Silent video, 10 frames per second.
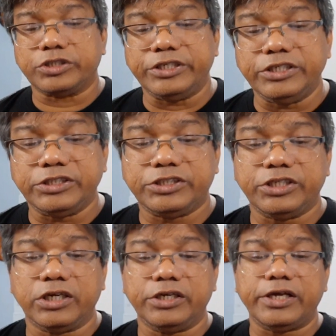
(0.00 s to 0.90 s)

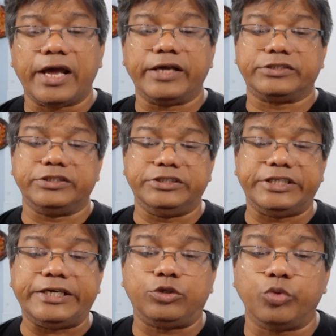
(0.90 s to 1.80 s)
initially as
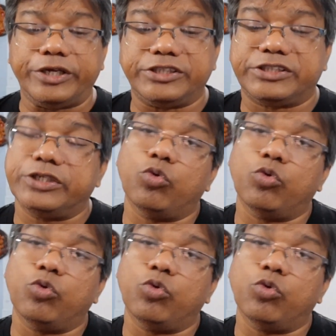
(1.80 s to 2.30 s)
J2SE